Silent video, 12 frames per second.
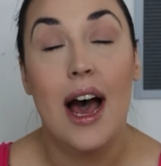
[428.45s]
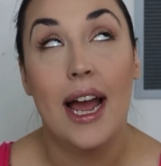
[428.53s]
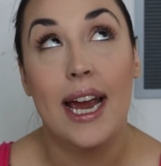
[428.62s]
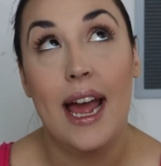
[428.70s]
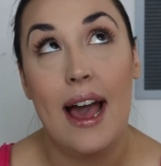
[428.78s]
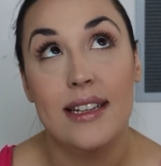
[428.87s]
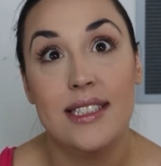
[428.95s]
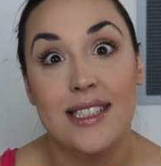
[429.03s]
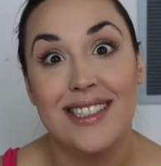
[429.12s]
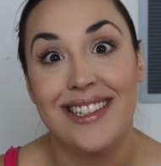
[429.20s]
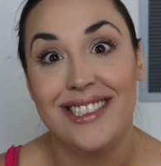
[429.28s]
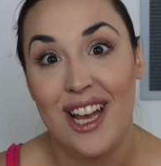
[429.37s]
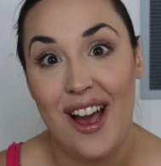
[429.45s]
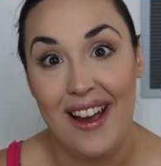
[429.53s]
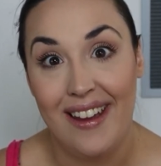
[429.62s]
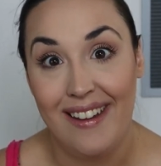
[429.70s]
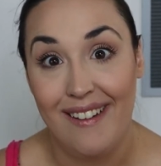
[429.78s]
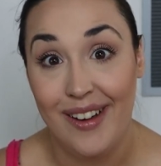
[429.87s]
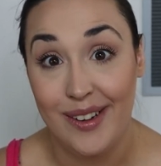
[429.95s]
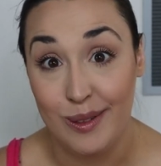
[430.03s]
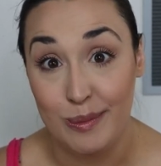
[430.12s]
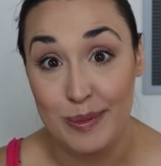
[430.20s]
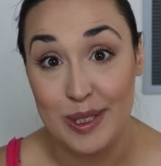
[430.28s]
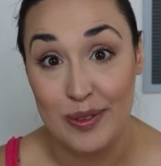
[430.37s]
I had such high
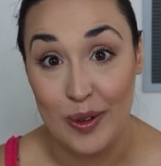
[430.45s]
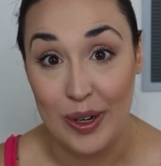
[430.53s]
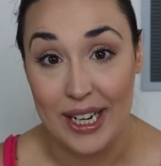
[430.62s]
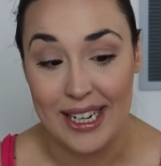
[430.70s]
hopes for